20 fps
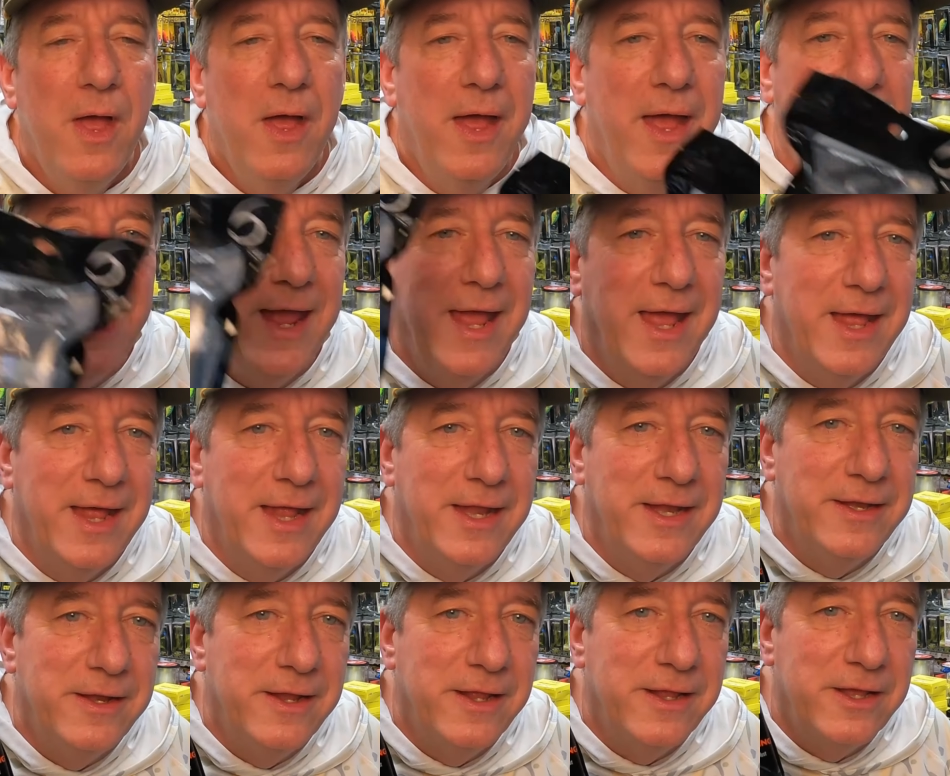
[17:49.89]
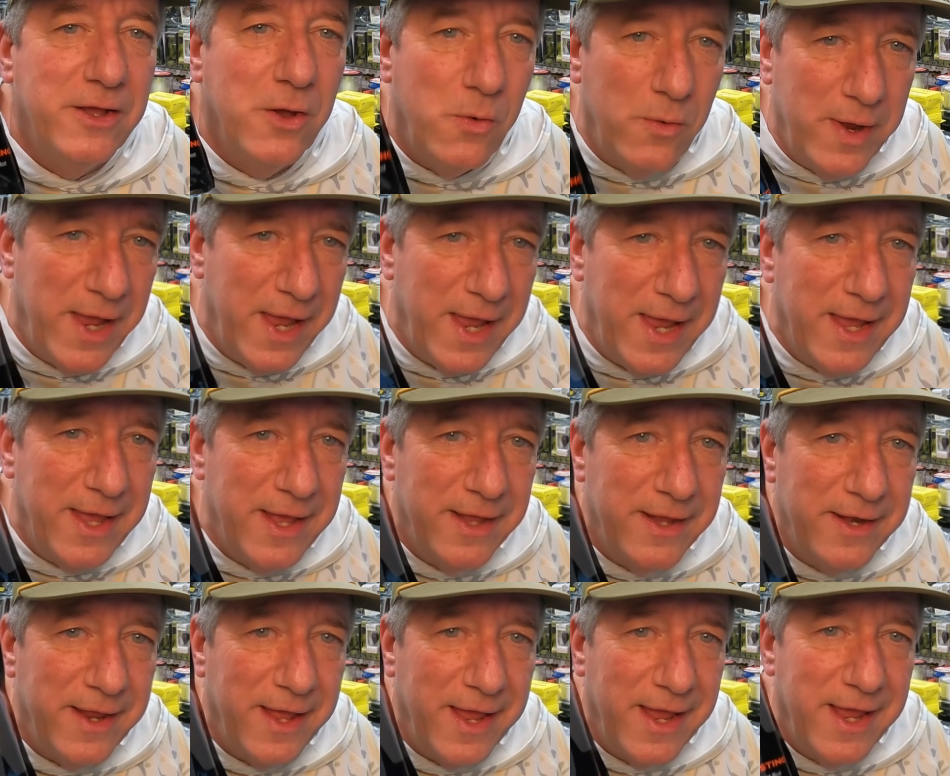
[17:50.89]
And go
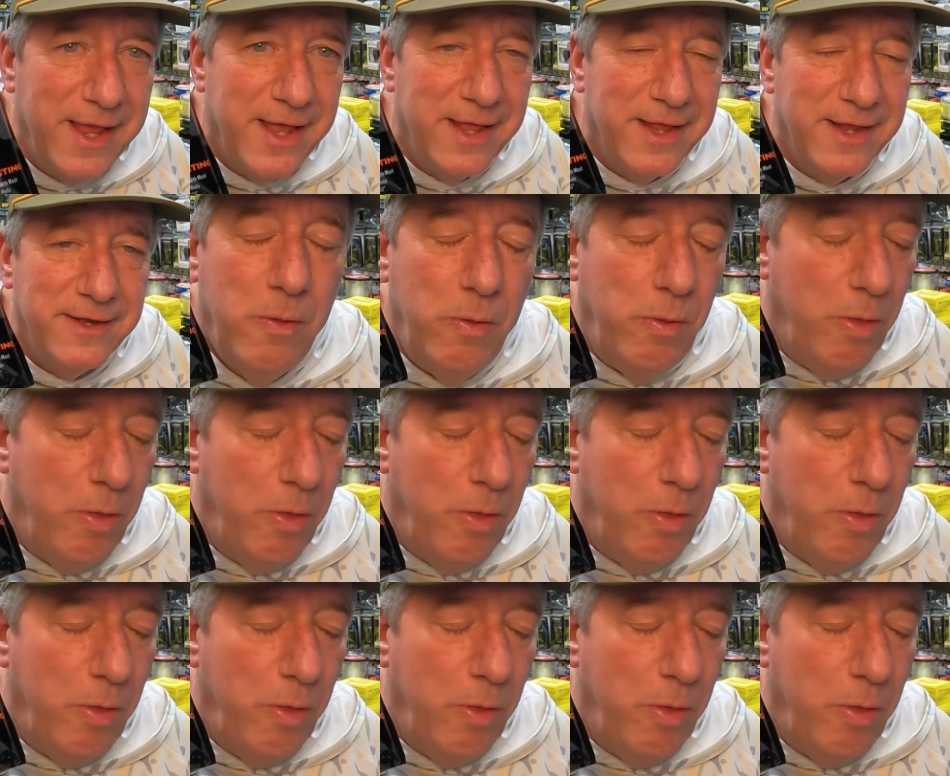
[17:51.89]
ahead and